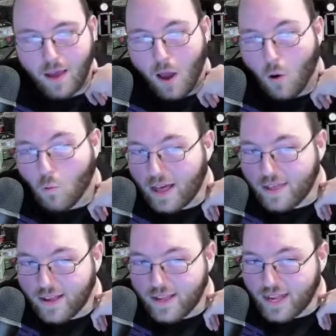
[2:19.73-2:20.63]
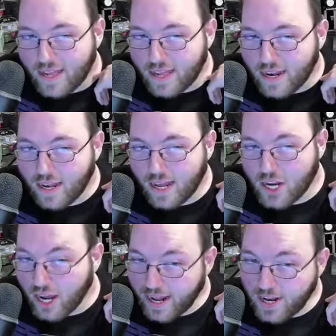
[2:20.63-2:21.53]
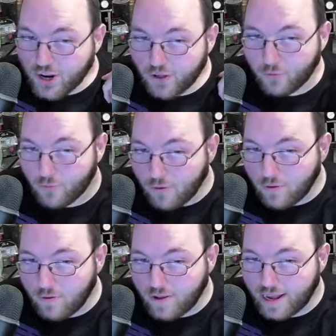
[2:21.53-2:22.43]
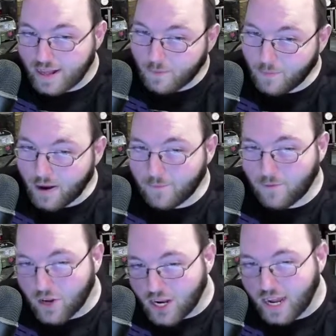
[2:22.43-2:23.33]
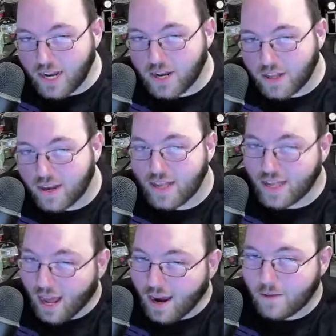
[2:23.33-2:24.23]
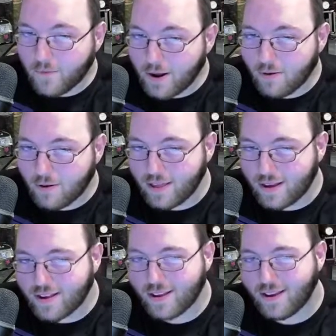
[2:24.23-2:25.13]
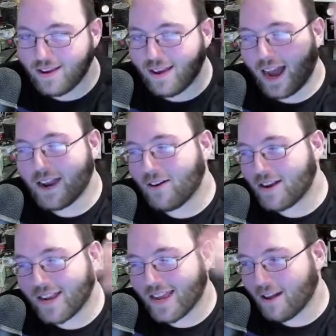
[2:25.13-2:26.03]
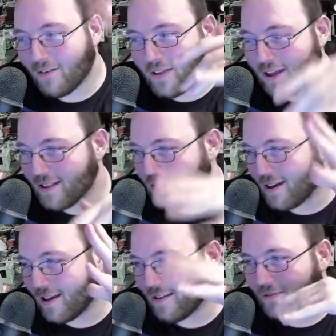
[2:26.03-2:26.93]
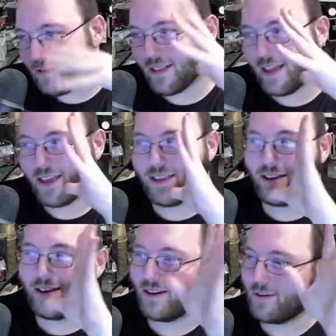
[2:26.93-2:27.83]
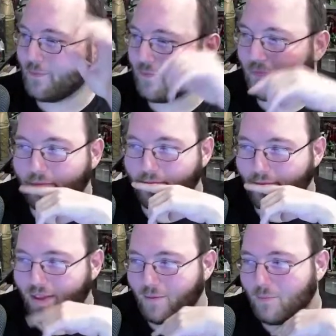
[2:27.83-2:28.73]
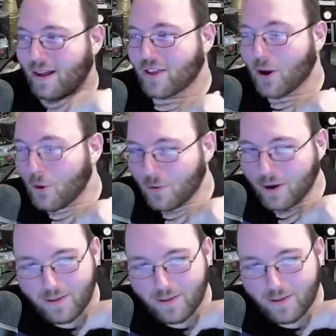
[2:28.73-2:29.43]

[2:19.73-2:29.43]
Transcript: While this isn't a change to the rules, it's a meaningful change to the design of Heroclix. I know I should get off that, uh, that, uh, my tone.